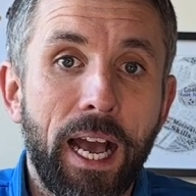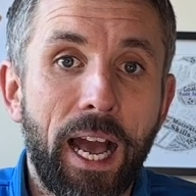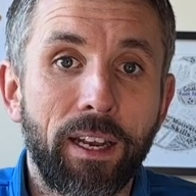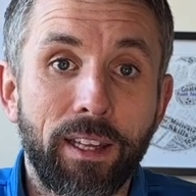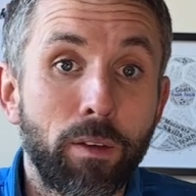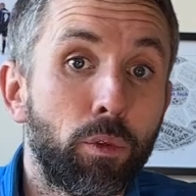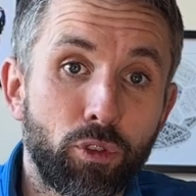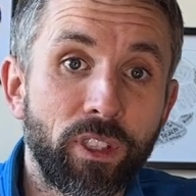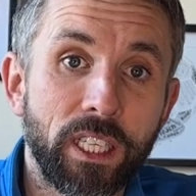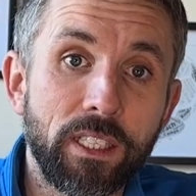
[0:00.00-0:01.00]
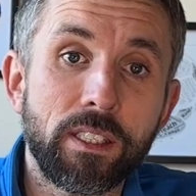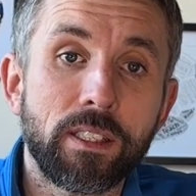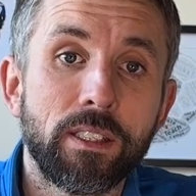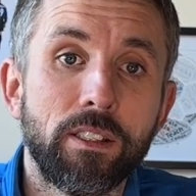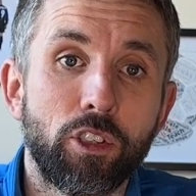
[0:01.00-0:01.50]
and then was
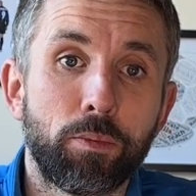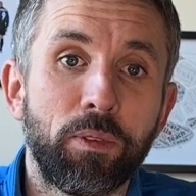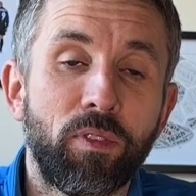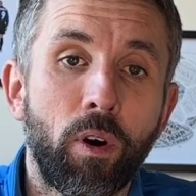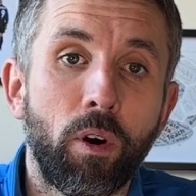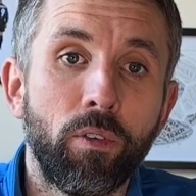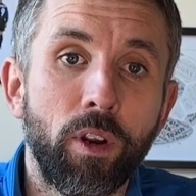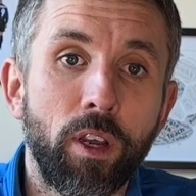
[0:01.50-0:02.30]
released just before